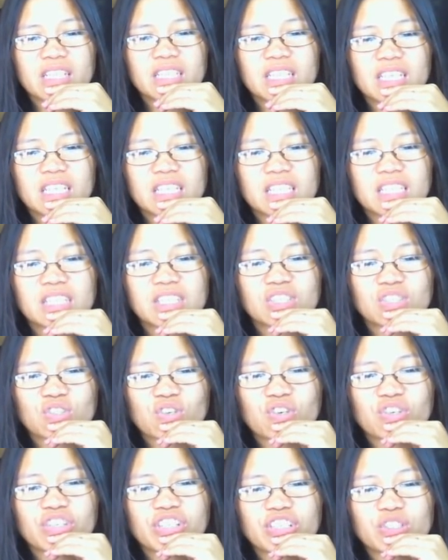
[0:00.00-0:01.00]
in the
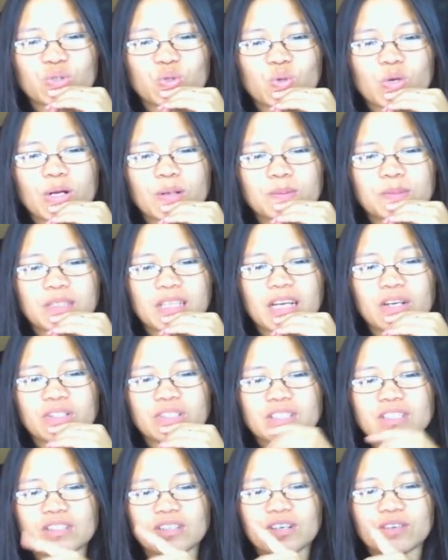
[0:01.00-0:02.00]
store and
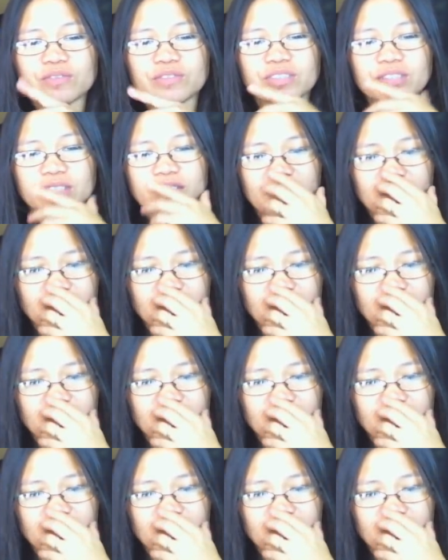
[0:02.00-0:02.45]
12,000 over there